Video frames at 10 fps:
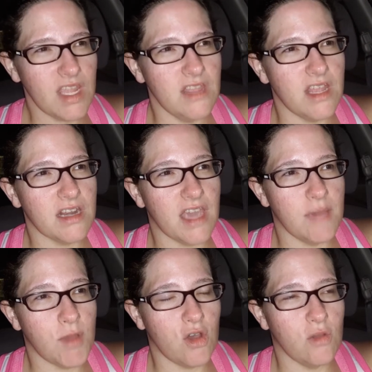and then
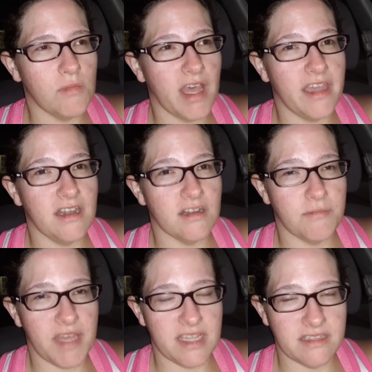came home. I ended up
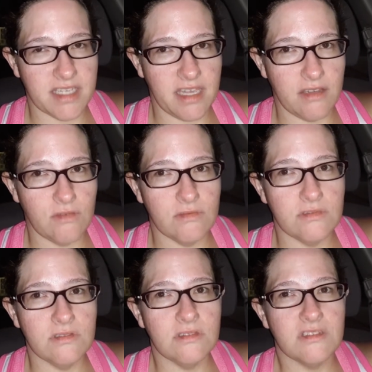passing out,
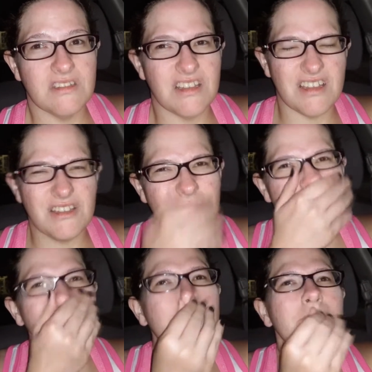um,